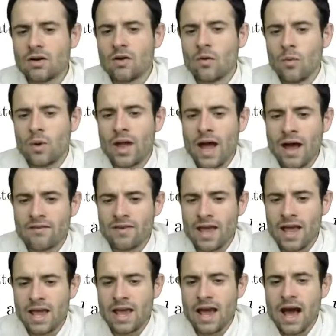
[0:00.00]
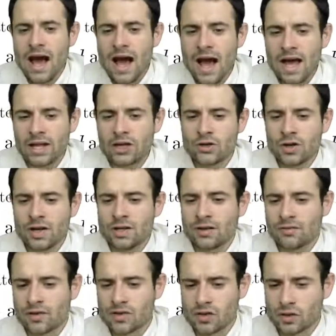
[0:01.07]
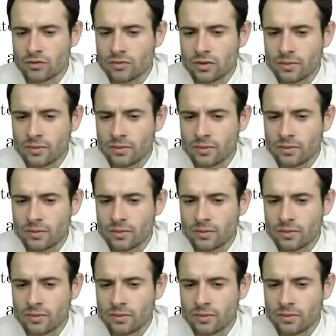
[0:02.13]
we have a higher indifference curve.